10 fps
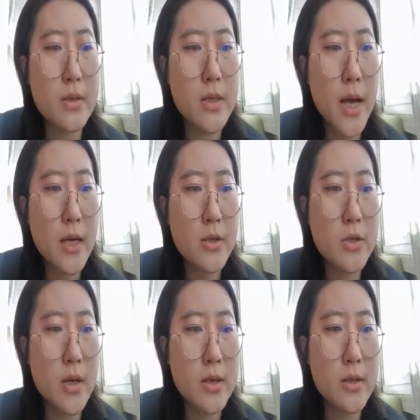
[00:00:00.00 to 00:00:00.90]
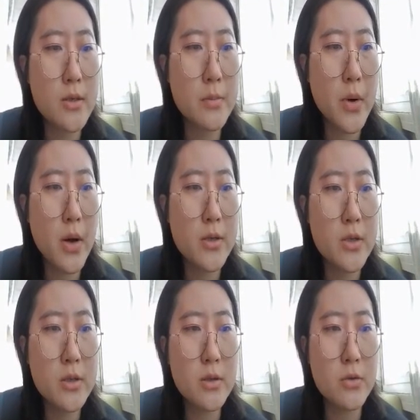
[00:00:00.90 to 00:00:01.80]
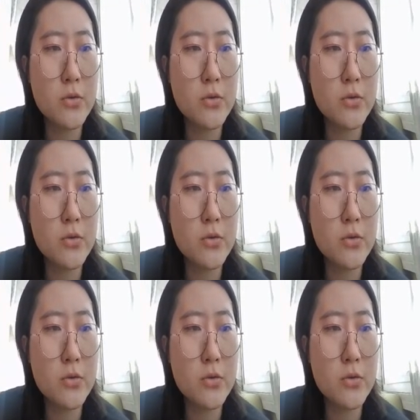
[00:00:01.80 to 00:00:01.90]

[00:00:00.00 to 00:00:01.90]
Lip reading: add textures by just